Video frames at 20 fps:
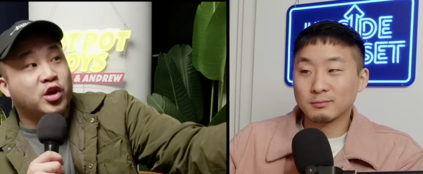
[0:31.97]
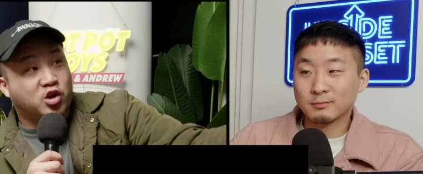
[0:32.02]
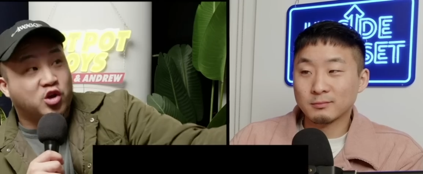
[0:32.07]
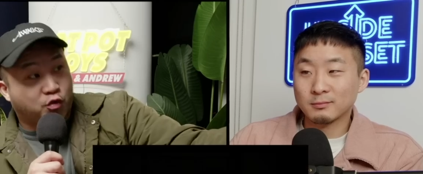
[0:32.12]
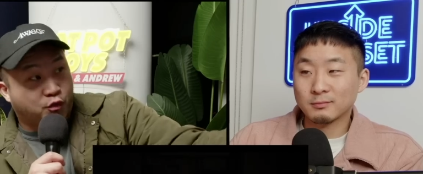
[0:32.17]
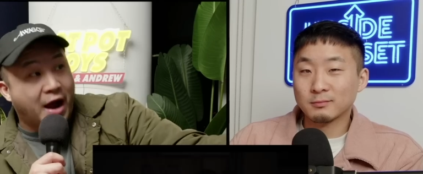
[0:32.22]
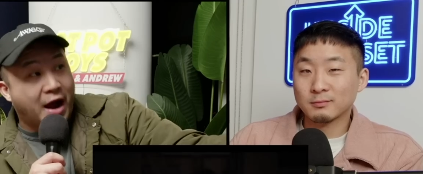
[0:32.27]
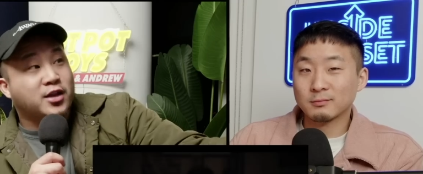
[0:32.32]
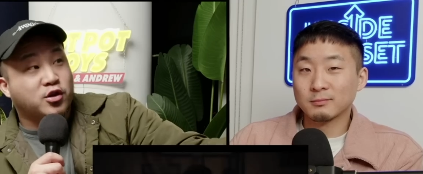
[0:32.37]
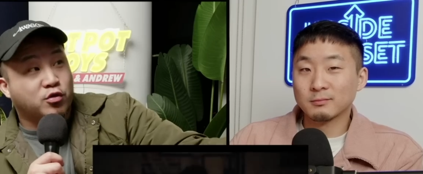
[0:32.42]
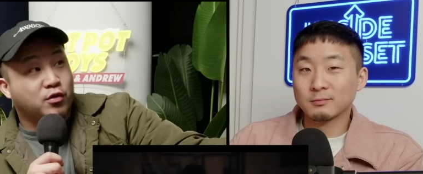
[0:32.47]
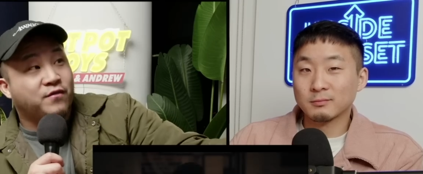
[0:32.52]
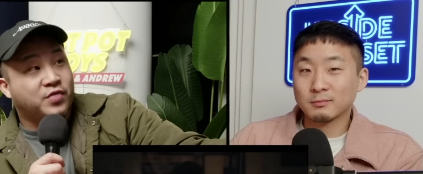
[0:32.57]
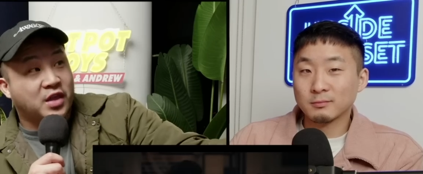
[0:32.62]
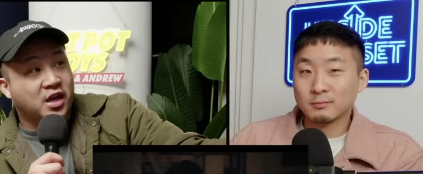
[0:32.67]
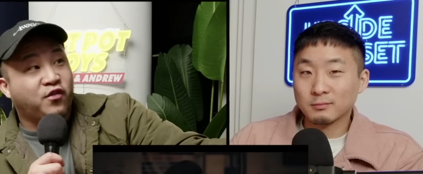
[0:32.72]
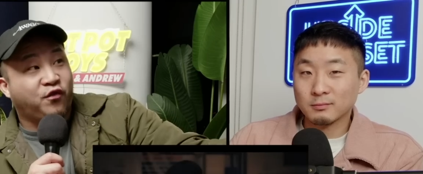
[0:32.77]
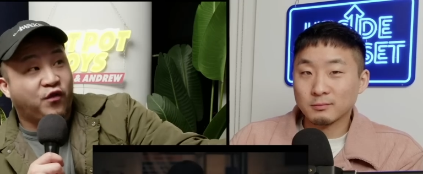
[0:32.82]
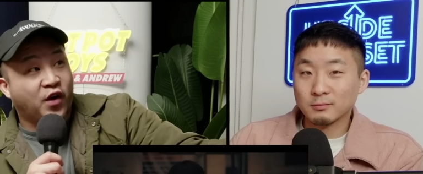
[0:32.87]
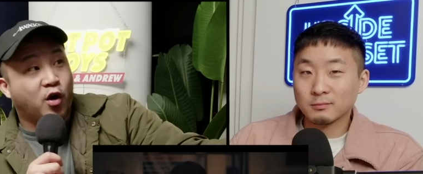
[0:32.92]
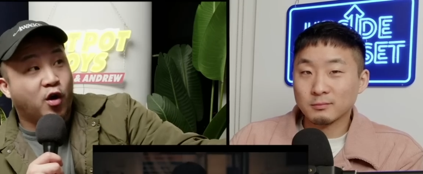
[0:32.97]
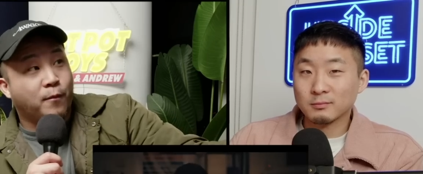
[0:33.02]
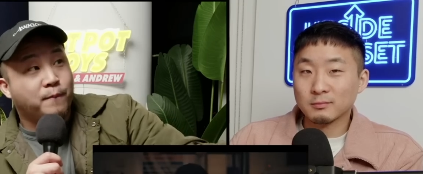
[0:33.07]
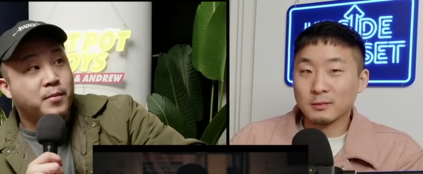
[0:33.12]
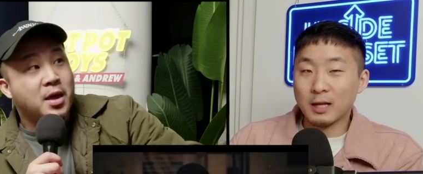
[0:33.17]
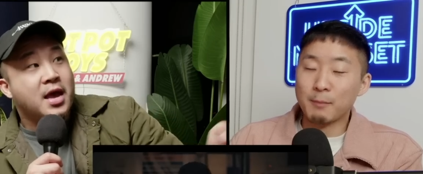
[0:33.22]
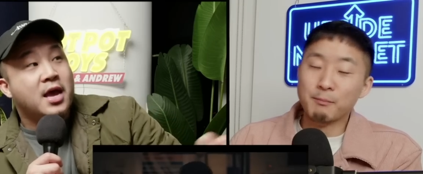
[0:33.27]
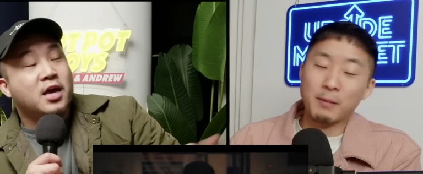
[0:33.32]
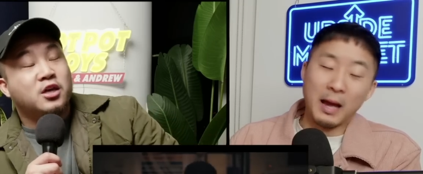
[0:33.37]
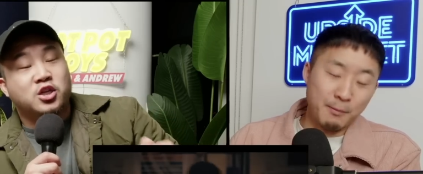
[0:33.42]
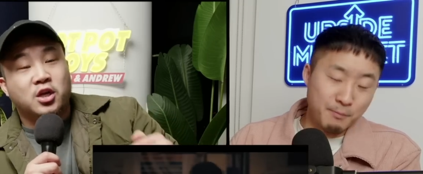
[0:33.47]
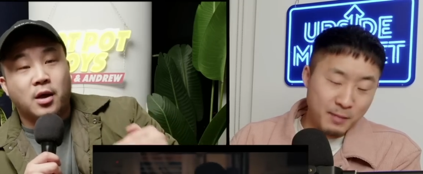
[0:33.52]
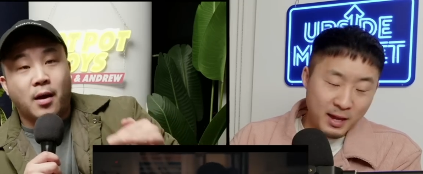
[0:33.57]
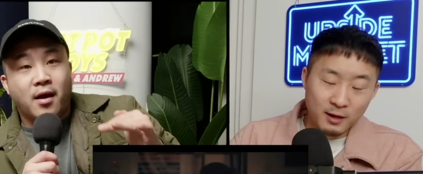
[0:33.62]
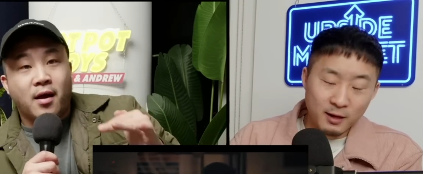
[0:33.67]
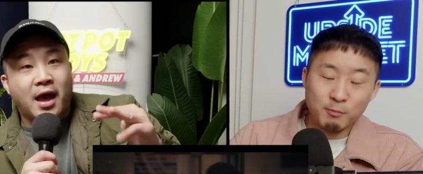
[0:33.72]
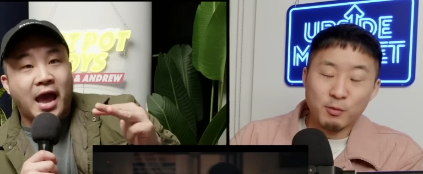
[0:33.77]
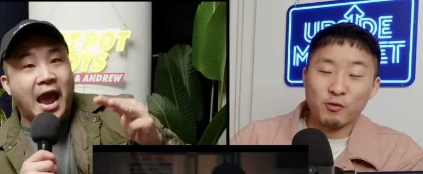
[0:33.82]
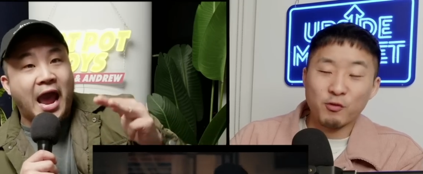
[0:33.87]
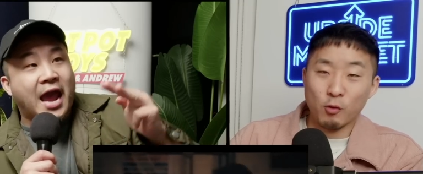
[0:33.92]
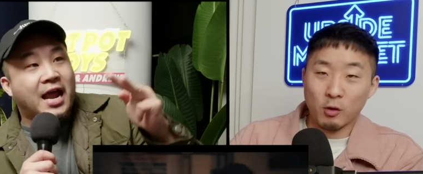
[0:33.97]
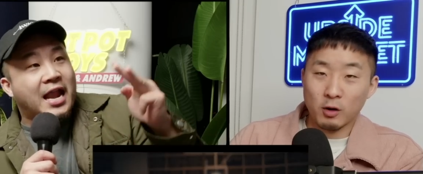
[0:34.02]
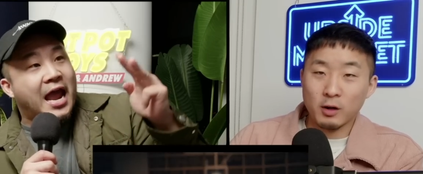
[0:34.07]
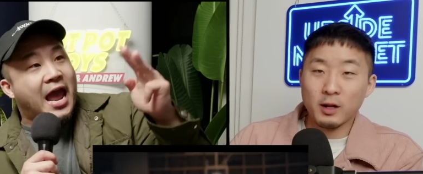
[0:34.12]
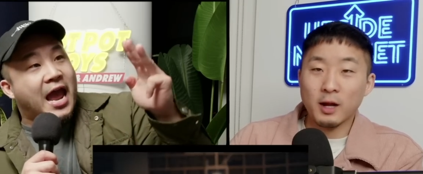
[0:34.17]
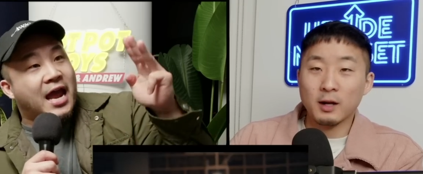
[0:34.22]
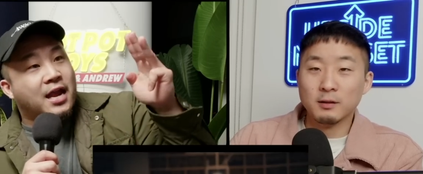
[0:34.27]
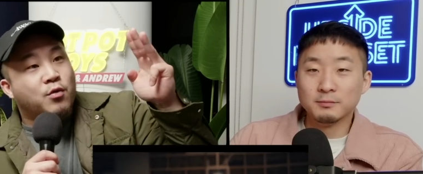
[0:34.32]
Speaker 1: the director of this film. I, I met him before, and, yeah.